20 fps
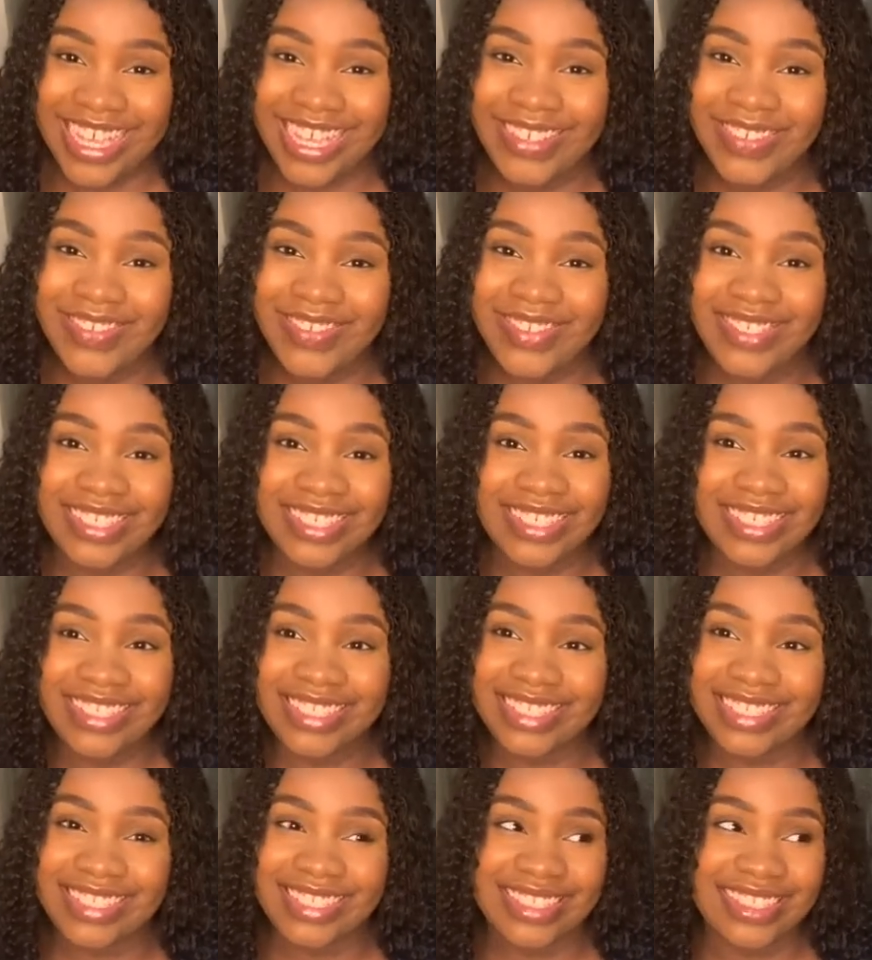I'm
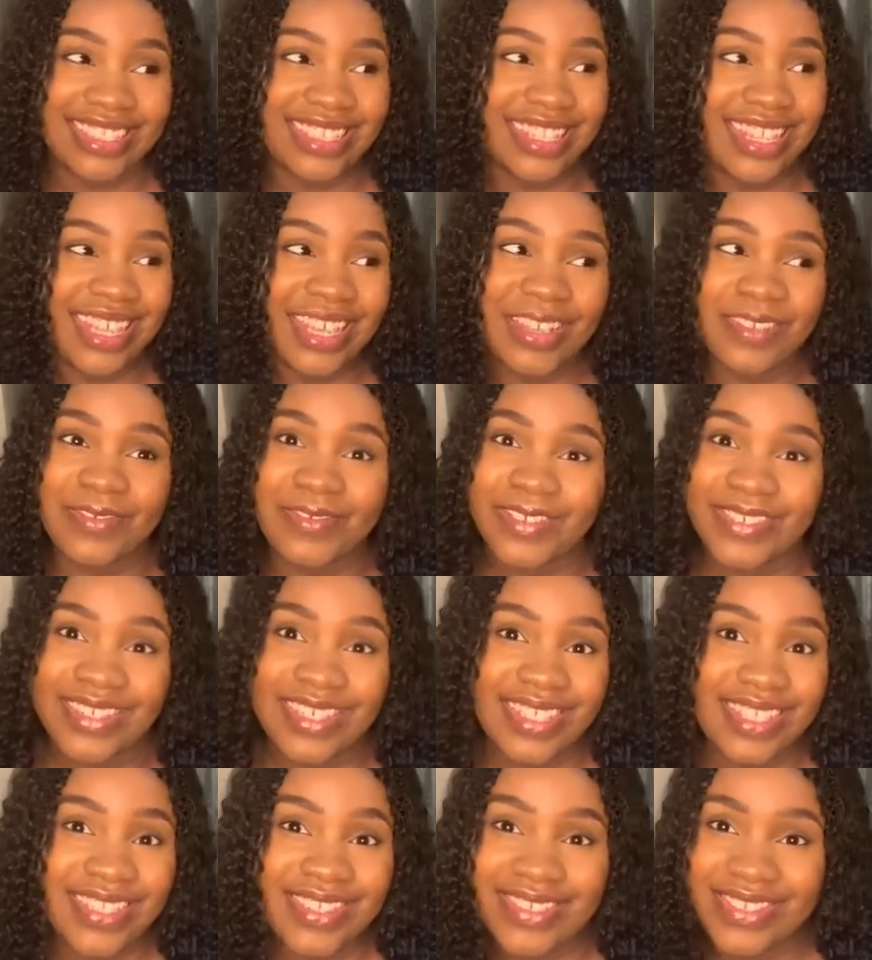
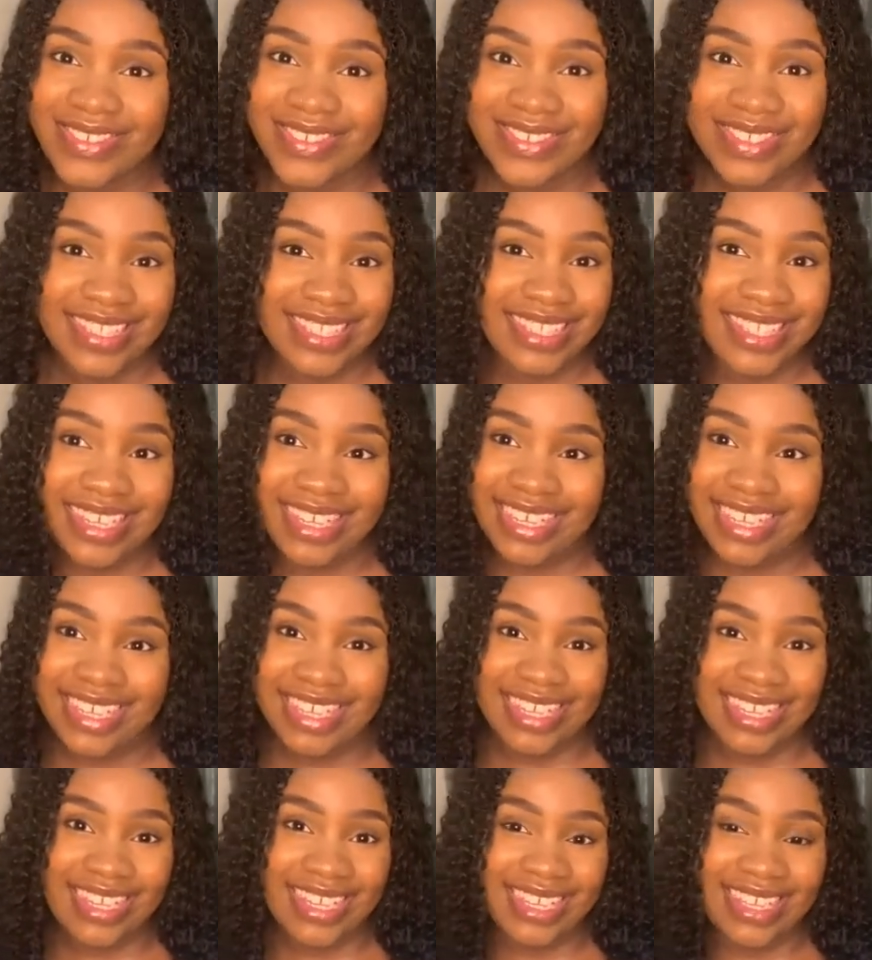going to ghost that
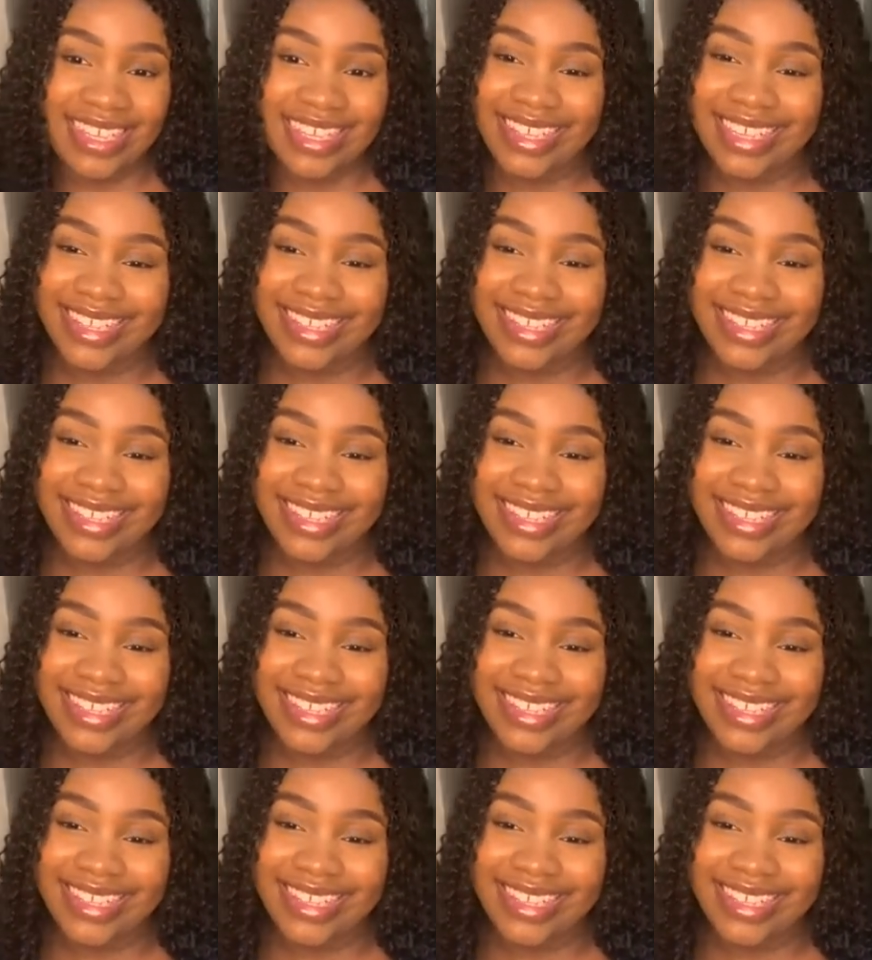guy.